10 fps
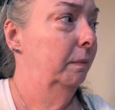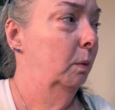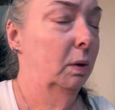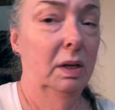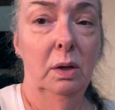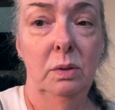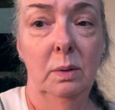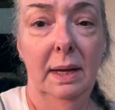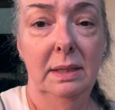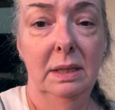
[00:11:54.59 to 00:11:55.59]
we're gonna go do
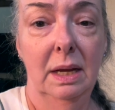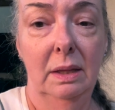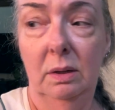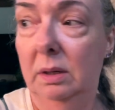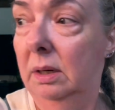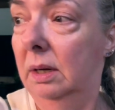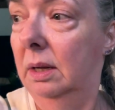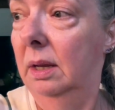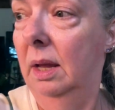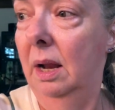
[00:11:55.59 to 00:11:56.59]
that together
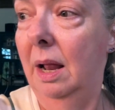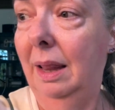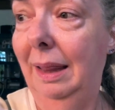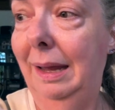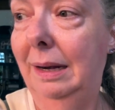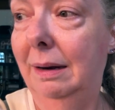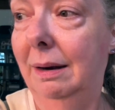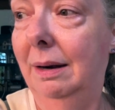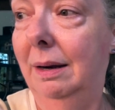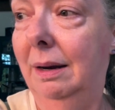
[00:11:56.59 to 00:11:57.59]
later.